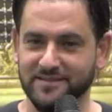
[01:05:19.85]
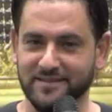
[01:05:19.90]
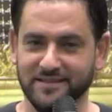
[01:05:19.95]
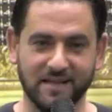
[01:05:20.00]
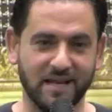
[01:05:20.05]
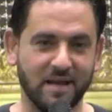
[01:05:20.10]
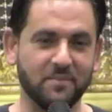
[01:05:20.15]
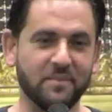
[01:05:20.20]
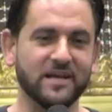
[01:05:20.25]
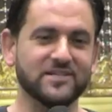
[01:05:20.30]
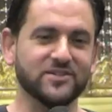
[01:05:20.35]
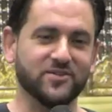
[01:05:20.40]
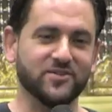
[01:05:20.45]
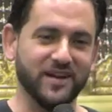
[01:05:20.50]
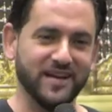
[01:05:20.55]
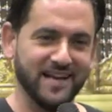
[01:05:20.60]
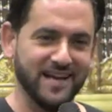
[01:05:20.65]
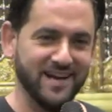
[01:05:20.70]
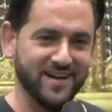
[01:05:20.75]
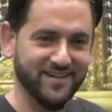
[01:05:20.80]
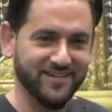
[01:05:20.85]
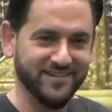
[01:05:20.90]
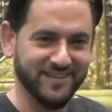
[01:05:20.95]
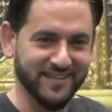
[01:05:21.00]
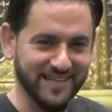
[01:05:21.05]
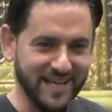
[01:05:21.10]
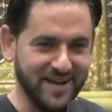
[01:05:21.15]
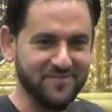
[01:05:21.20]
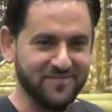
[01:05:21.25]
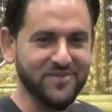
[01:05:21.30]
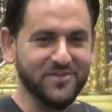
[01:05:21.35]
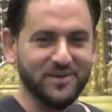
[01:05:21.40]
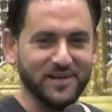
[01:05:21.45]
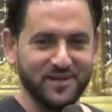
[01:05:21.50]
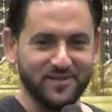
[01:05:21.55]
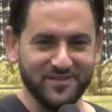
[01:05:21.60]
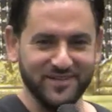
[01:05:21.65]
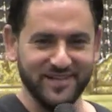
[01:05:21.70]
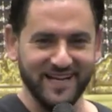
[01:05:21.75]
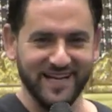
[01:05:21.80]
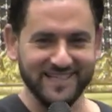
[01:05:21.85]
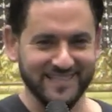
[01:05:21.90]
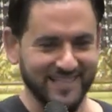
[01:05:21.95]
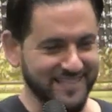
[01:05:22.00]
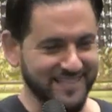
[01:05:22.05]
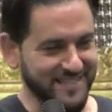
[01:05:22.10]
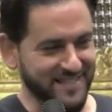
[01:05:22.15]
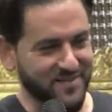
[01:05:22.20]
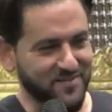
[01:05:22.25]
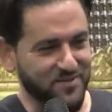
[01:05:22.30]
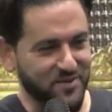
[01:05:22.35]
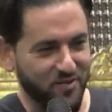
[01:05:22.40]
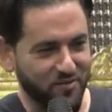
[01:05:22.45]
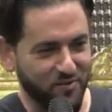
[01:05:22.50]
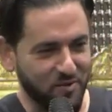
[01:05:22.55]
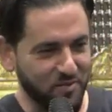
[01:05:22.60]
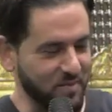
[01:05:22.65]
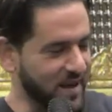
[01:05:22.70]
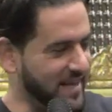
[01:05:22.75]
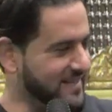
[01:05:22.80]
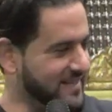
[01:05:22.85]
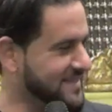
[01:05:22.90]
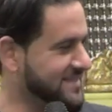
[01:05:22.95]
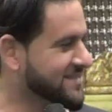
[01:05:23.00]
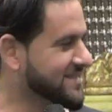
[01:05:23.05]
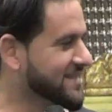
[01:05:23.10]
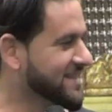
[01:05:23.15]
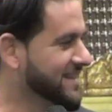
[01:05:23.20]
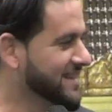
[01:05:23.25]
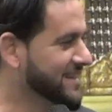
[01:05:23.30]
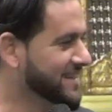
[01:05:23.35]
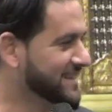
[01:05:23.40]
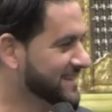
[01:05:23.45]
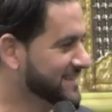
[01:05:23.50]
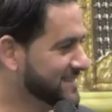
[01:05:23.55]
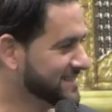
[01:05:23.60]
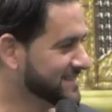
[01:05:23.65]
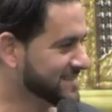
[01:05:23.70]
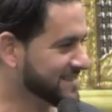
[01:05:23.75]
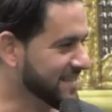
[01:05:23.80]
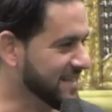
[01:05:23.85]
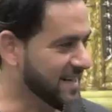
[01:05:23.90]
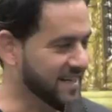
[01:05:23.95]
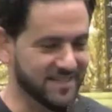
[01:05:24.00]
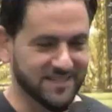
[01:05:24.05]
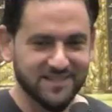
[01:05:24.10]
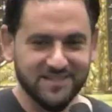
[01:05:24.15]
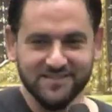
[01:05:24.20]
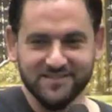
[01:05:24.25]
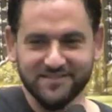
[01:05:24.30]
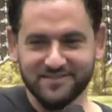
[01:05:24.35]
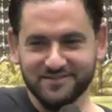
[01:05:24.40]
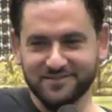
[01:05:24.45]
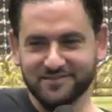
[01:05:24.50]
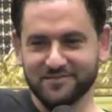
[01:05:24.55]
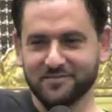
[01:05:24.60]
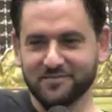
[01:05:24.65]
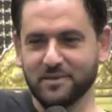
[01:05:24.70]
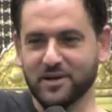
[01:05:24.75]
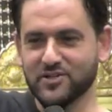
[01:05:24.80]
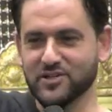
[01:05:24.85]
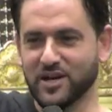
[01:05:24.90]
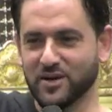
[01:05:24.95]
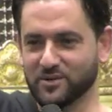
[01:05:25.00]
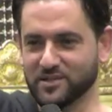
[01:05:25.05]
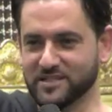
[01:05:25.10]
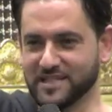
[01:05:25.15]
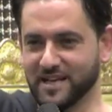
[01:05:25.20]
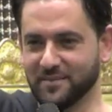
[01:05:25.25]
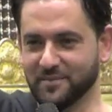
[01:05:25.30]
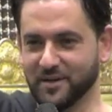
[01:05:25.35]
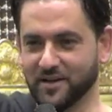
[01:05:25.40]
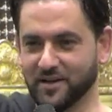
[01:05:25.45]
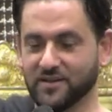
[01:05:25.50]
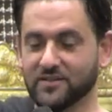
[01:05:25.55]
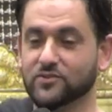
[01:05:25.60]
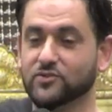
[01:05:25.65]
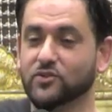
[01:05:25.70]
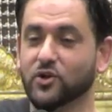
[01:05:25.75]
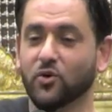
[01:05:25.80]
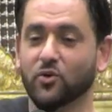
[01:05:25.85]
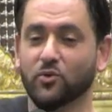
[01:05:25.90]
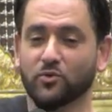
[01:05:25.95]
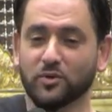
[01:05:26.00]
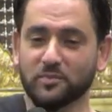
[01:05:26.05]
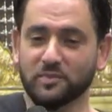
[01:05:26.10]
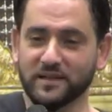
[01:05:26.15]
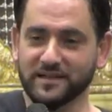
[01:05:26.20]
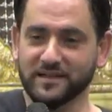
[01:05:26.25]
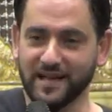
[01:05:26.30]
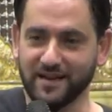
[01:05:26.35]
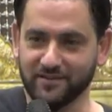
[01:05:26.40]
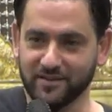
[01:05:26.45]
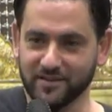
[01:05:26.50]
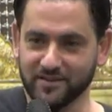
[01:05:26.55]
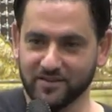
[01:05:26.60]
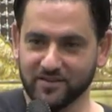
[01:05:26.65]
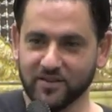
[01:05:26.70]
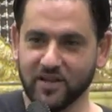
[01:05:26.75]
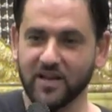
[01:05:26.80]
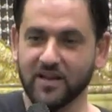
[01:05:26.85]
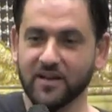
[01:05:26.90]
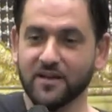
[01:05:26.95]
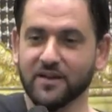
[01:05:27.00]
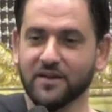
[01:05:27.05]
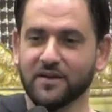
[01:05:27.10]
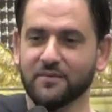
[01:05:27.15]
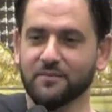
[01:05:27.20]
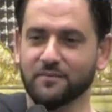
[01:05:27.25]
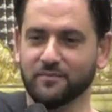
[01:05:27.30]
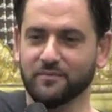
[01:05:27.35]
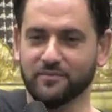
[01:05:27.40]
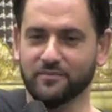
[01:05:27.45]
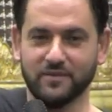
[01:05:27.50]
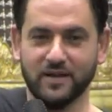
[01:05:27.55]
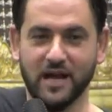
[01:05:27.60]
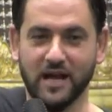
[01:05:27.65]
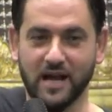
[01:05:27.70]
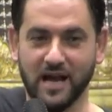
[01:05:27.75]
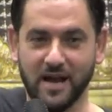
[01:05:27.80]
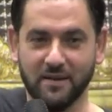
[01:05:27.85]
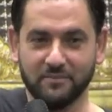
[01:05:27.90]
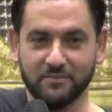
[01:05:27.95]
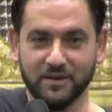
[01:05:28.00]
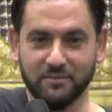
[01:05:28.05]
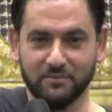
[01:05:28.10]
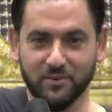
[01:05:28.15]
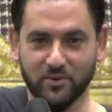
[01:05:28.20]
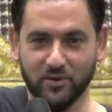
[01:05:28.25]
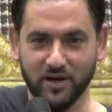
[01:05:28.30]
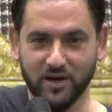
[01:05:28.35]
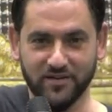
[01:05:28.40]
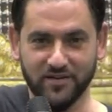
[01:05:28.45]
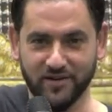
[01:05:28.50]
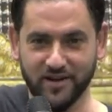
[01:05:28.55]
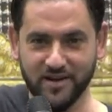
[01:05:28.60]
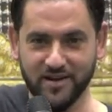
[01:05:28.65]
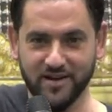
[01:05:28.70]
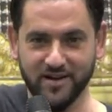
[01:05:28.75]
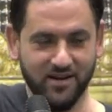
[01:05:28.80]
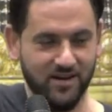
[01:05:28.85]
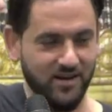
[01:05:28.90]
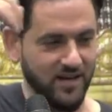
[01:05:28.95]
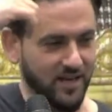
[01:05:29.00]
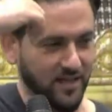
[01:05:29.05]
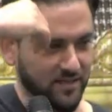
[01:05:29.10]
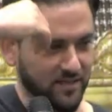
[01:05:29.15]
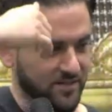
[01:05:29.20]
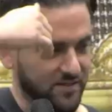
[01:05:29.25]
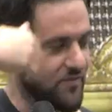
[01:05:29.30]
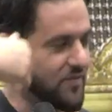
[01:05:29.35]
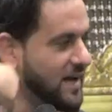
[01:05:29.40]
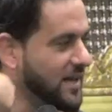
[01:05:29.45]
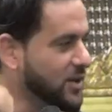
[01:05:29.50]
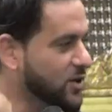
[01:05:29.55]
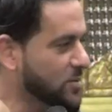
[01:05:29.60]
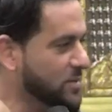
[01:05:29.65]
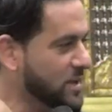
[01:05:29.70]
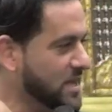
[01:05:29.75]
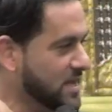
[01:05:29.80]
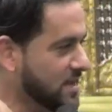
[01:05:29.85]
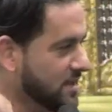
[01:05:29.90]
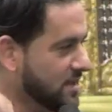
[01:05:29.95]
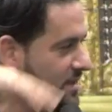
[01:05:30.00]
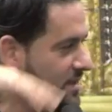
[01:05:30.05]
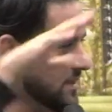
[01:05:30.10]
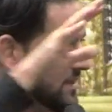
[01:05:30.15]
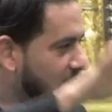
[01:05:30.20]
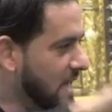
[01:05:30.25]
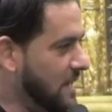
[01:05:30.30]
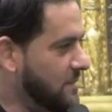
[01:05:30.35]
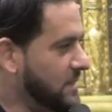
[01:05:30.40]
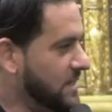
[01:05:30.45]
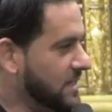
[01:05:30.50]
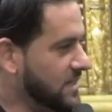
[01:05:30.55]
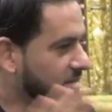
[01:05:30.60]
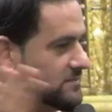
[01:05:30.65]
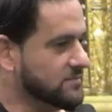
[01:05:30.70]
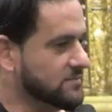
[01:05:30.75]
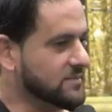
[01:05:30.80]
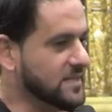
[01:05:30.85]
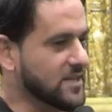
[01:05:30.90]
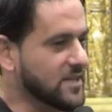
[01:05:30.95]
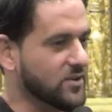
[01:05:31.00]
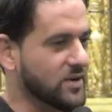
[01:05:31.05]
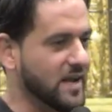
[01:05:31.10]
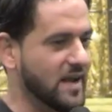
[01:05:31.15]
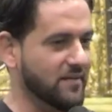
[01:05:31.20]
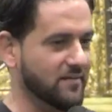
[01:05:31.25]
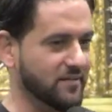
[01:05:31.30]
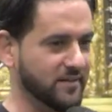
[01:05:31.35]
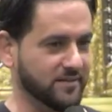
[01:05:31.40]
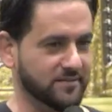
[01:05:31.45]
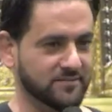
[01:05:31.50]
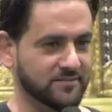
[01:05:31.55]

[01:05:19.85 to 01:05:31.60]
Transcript: Imagine right now, every one of you guys, I just give you a free pass. Khalas. Marja Wissam here. Don't repeat that one. Okay. I'm number one right here. Khalas. Follow me. I'm going to take you to heaven.